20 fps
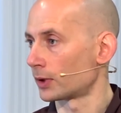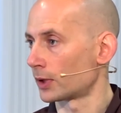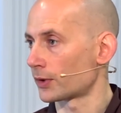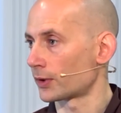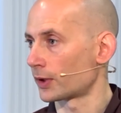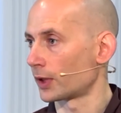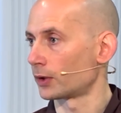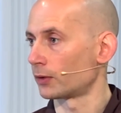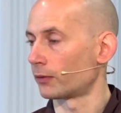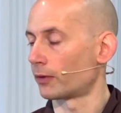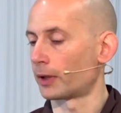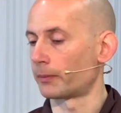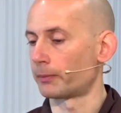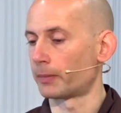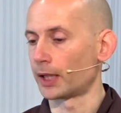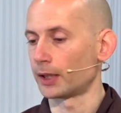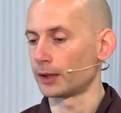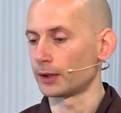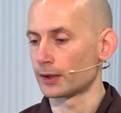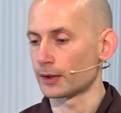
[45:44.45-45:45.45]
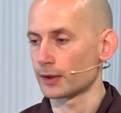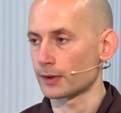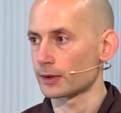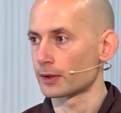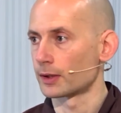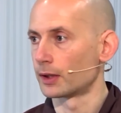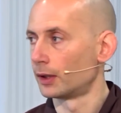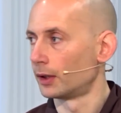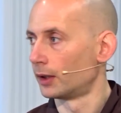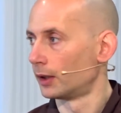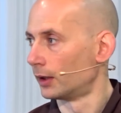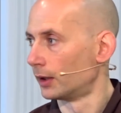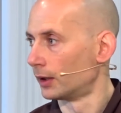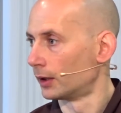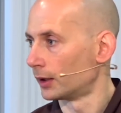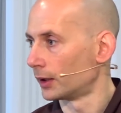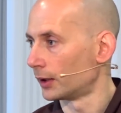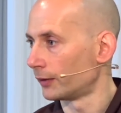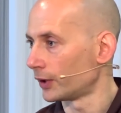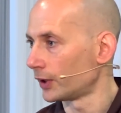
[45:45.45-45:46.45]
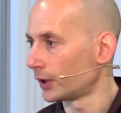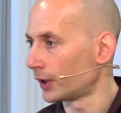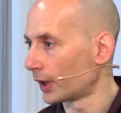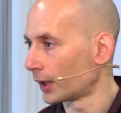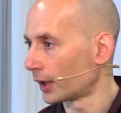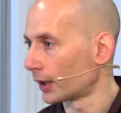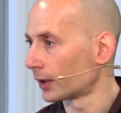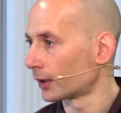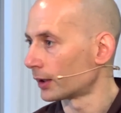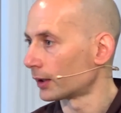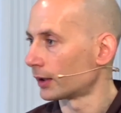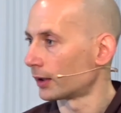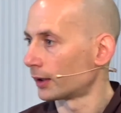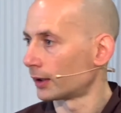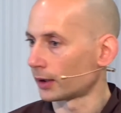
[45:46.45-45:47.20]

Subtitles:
the state of our mind, is leave it there,